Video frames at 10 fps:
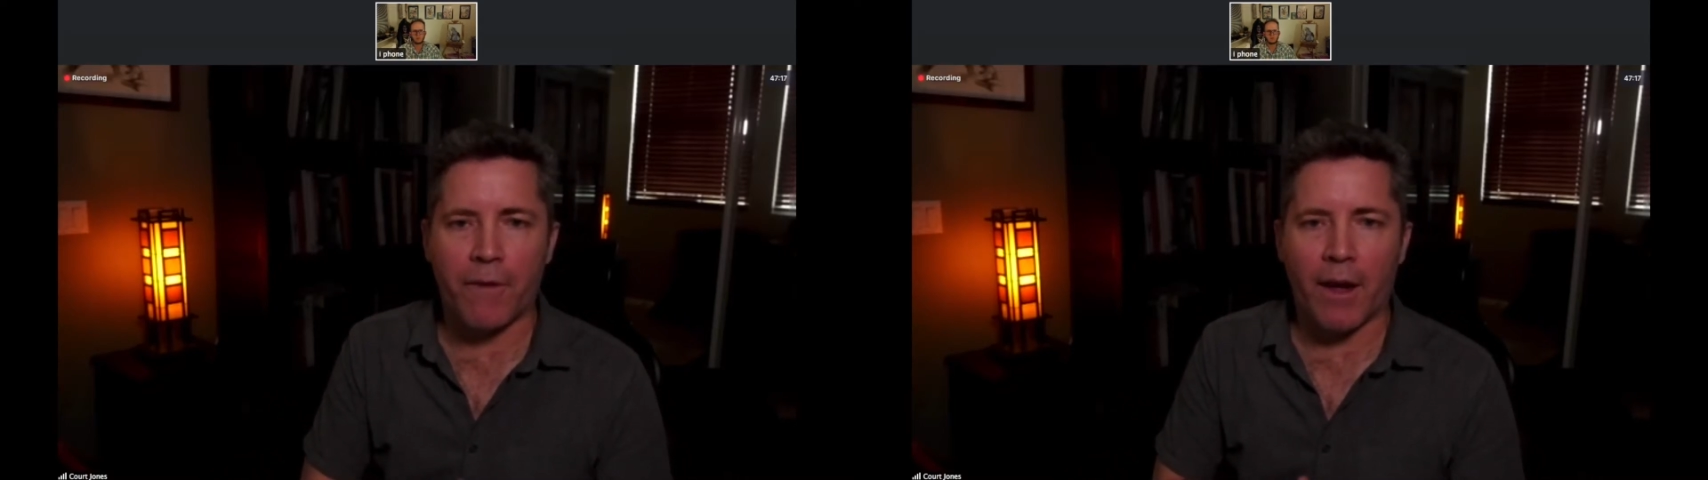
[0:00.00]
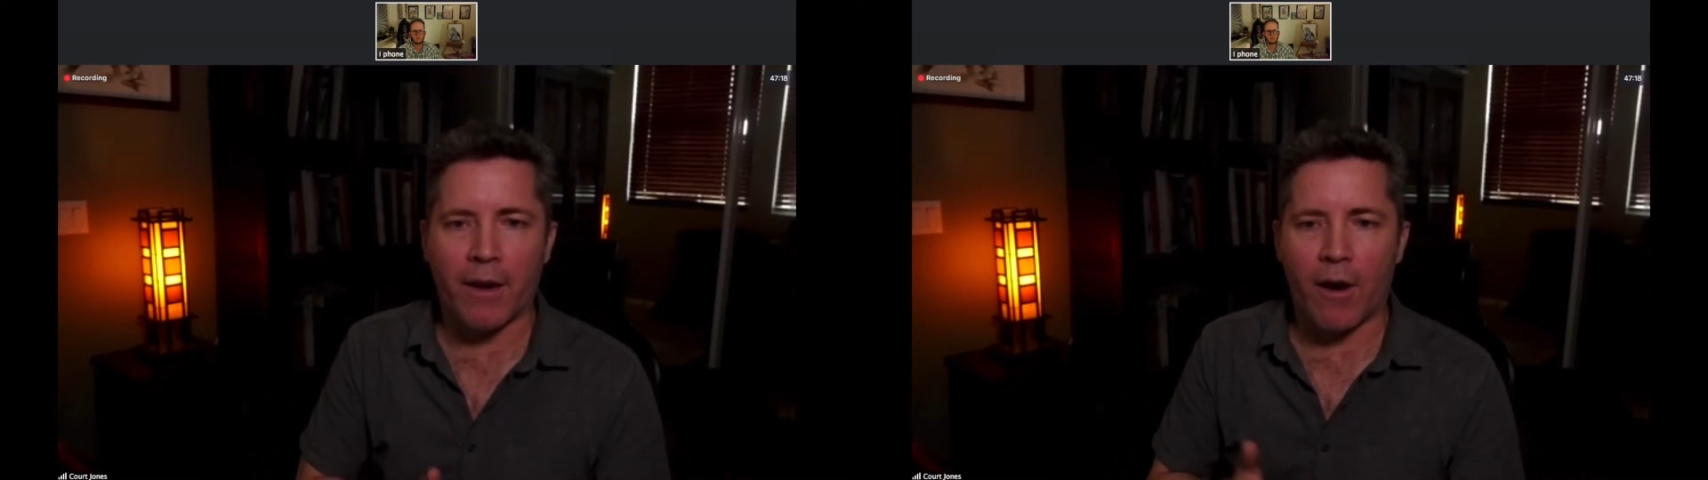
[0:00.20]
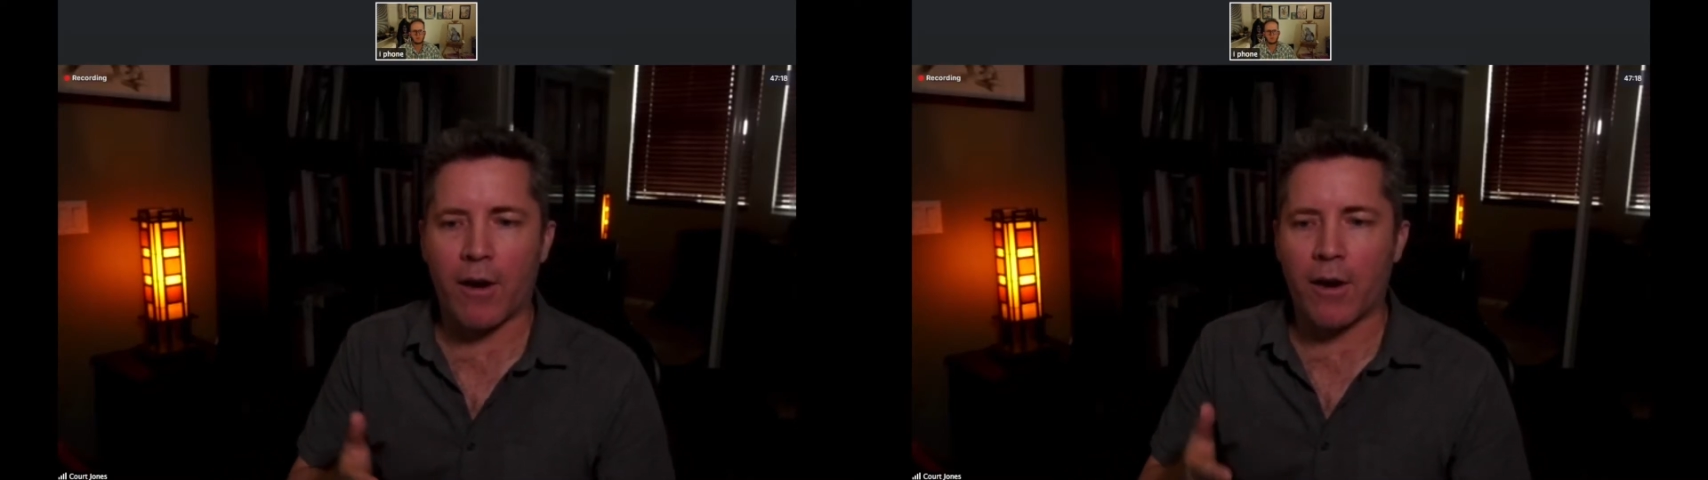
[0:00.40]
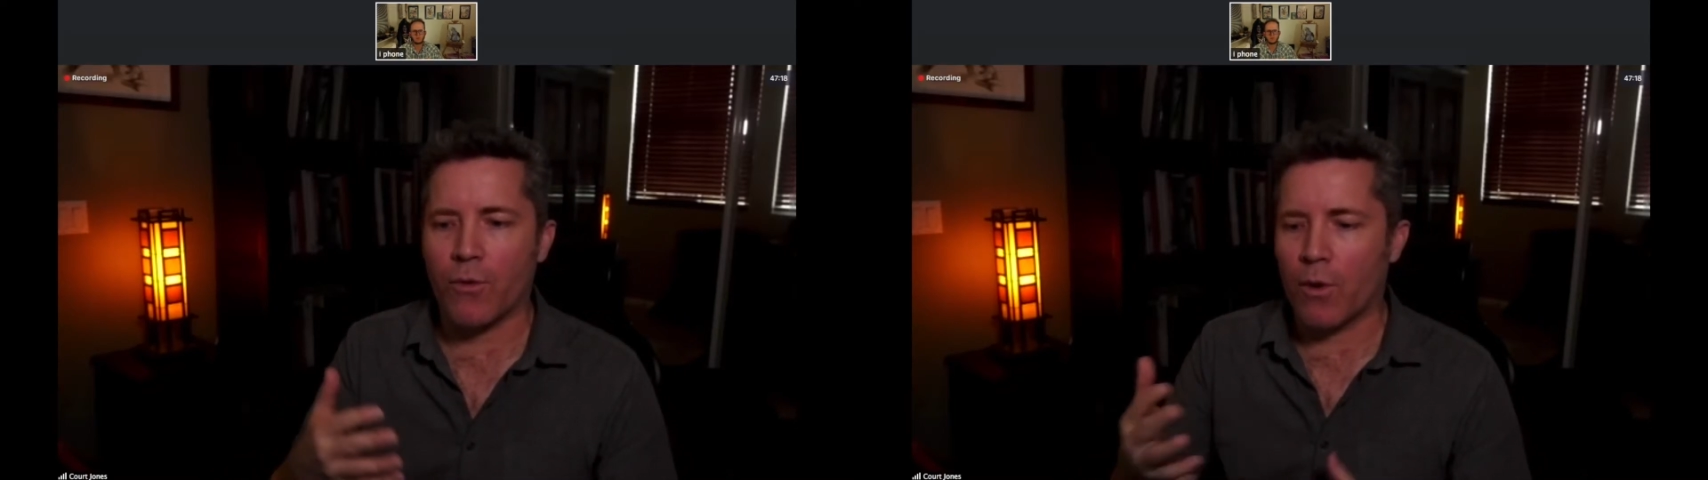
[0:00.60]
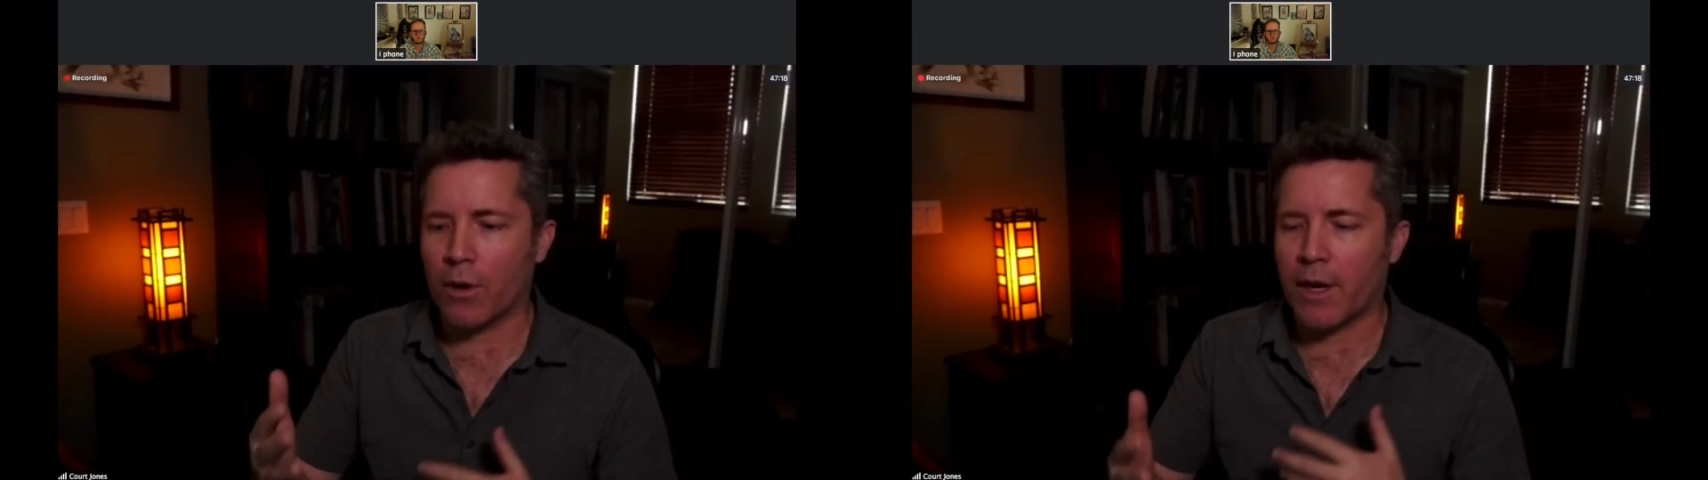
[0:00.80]
fine art
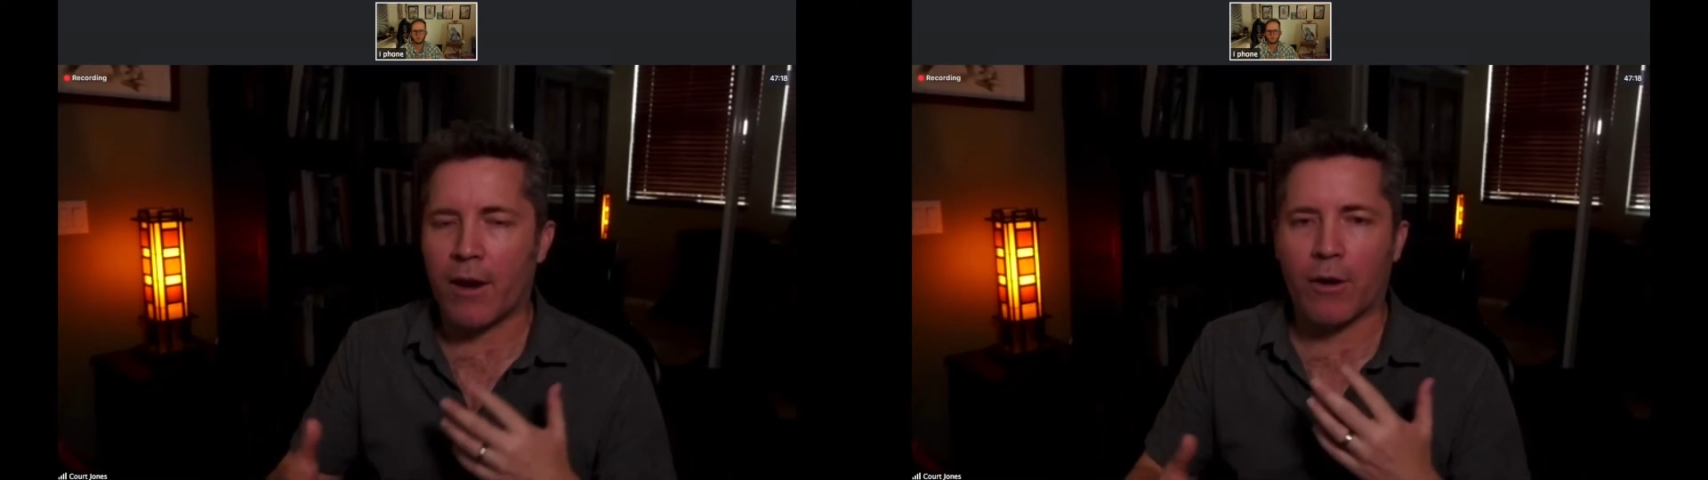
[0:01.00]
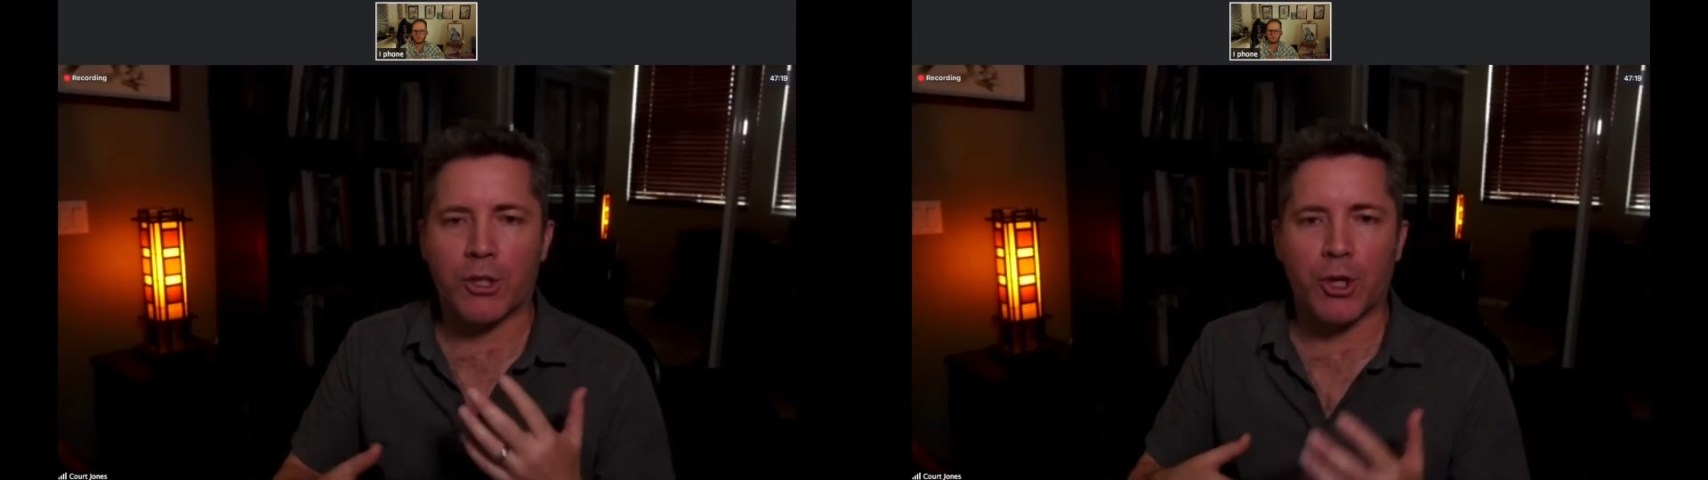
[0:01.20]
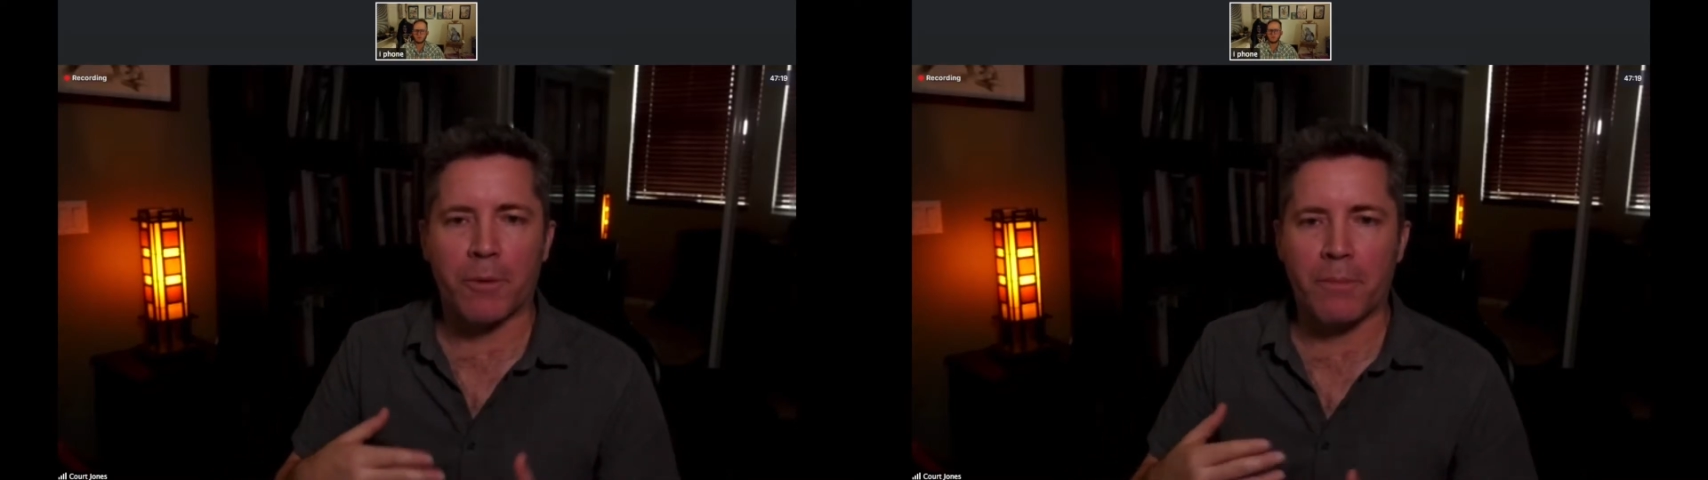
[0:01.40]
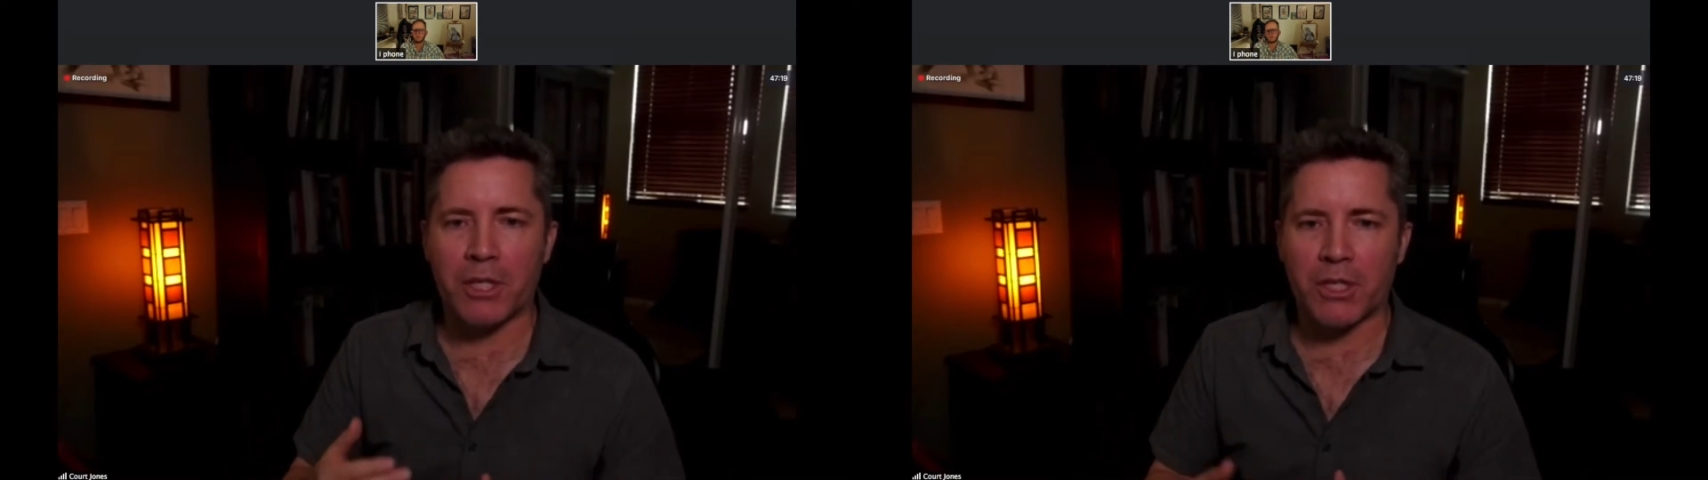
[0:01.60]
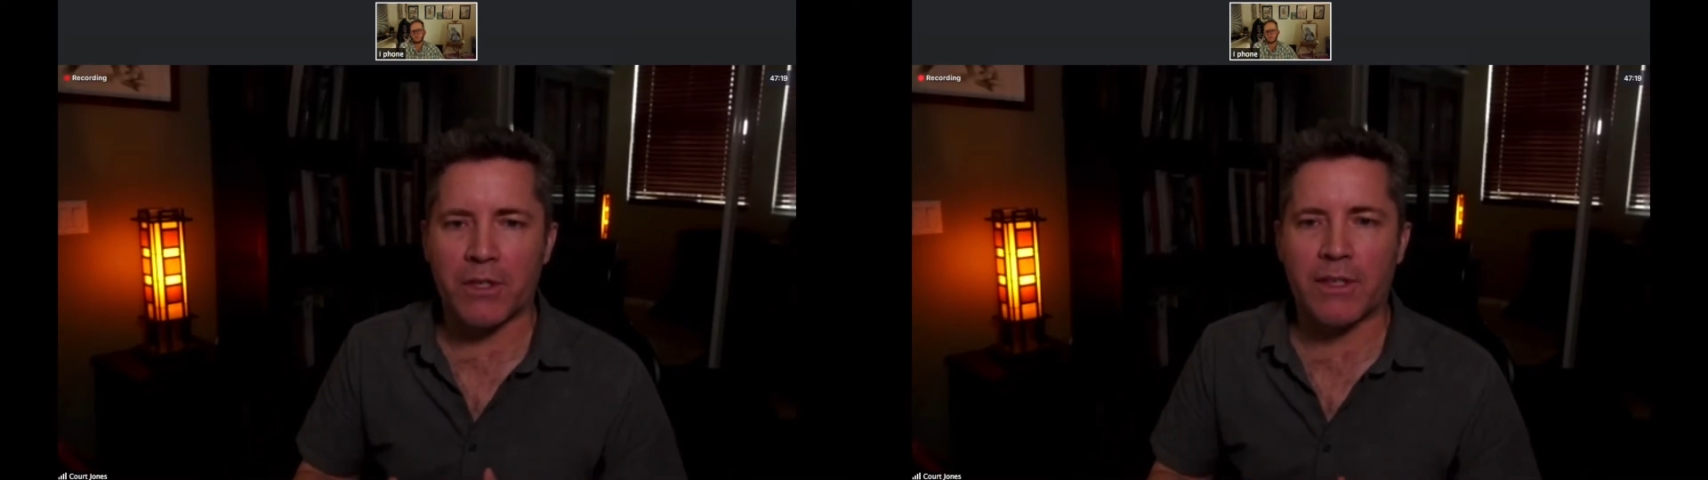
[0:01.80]
or caricature
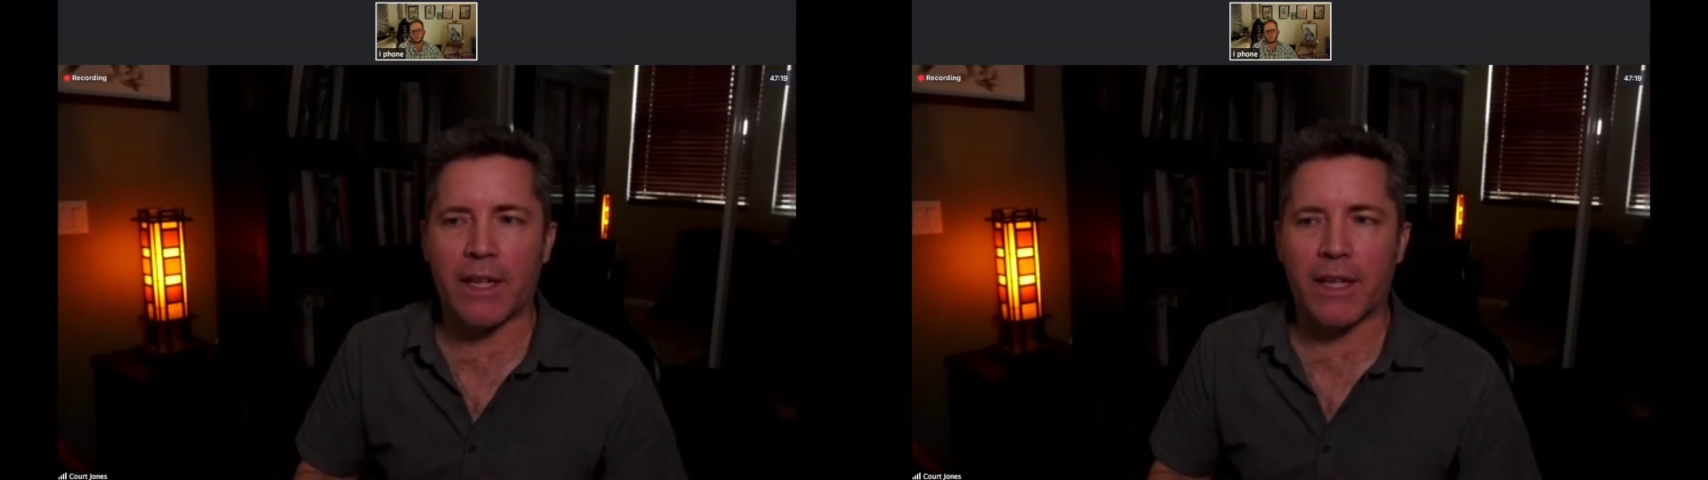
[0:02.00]
commissions,